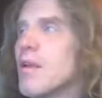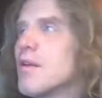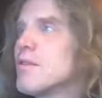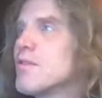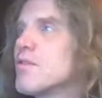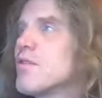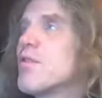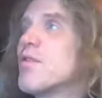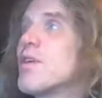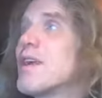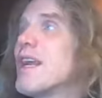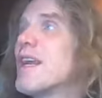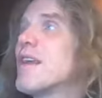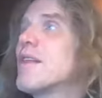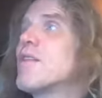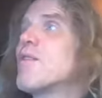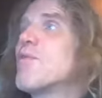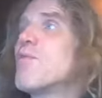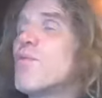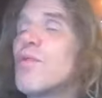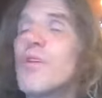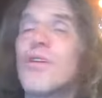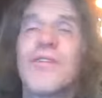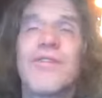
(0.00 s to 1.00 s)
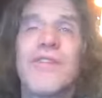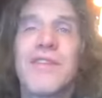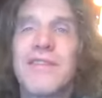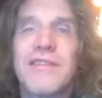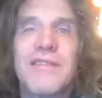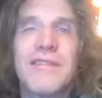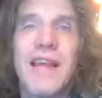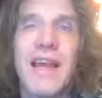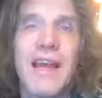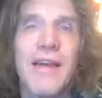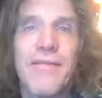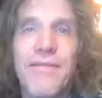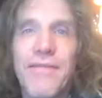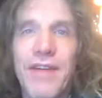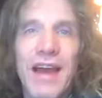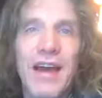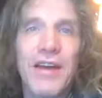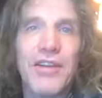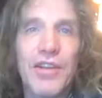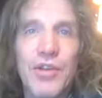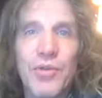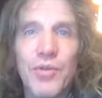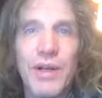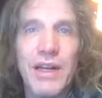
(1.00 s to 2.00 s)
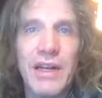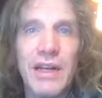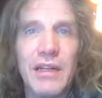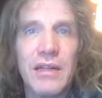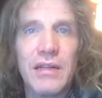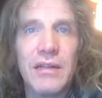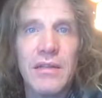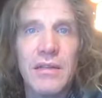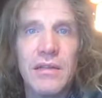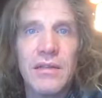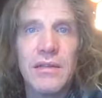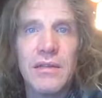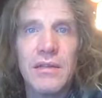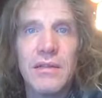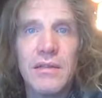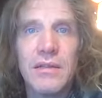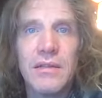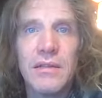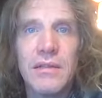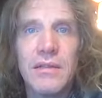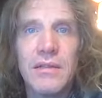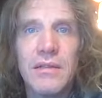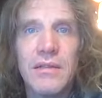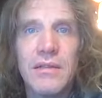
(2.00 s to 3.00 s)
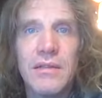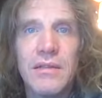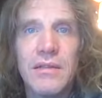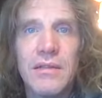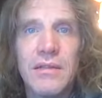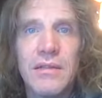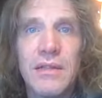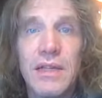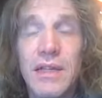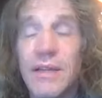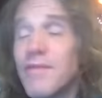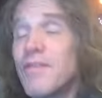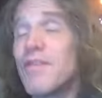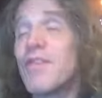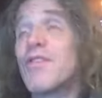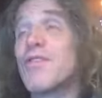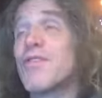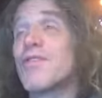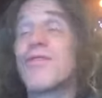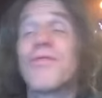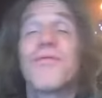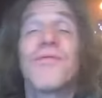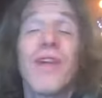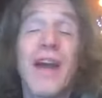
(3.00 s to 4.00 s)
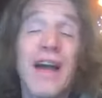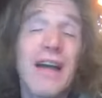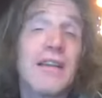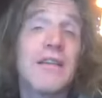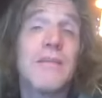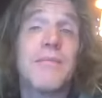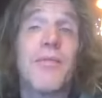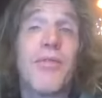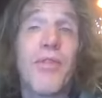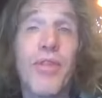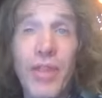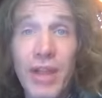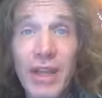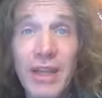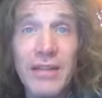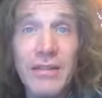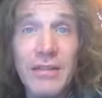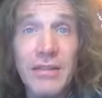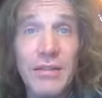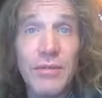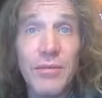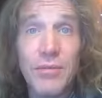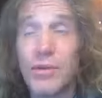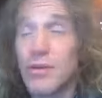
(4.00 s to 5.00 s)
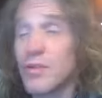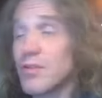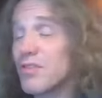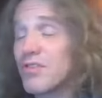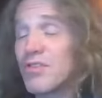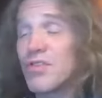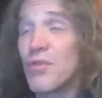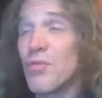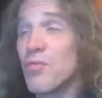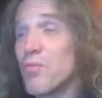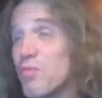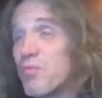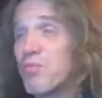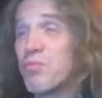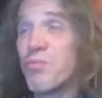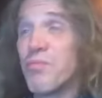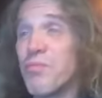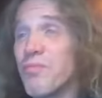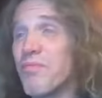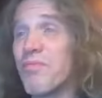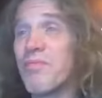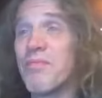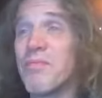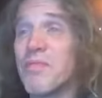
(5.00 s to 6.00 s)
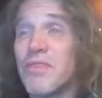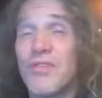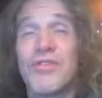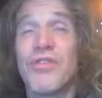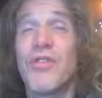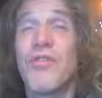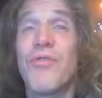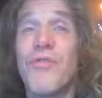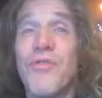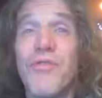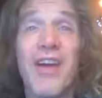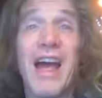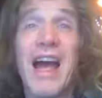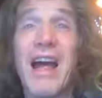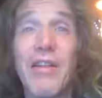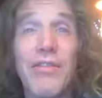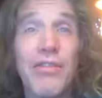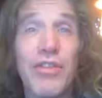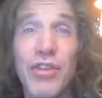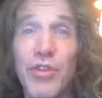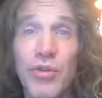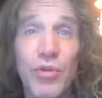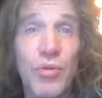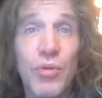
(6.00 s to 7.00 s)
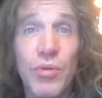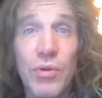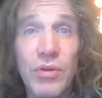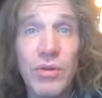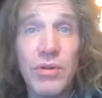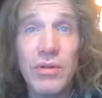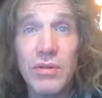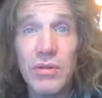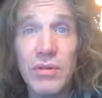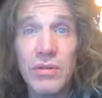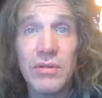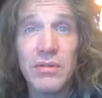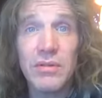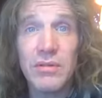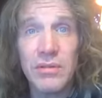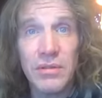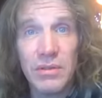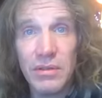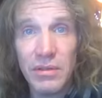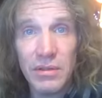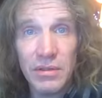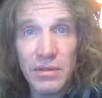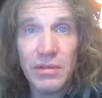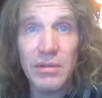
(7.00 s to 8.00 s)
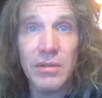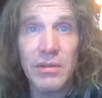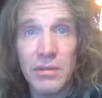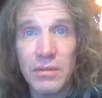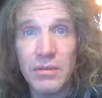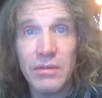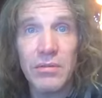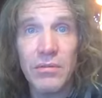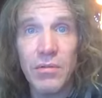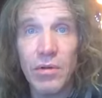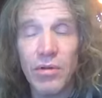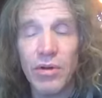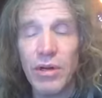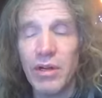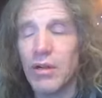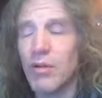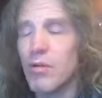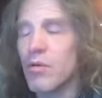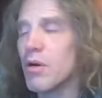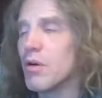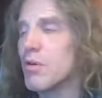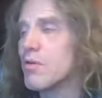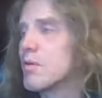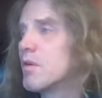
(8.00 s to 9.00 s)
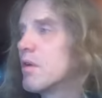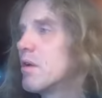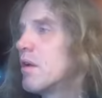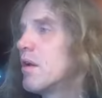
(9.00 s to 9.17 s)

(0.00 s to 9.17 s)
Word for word: So again, the world doesn't have value in it. Even though there's valuable things in the world, there's no, there's no value, uh, uh, quote unquote.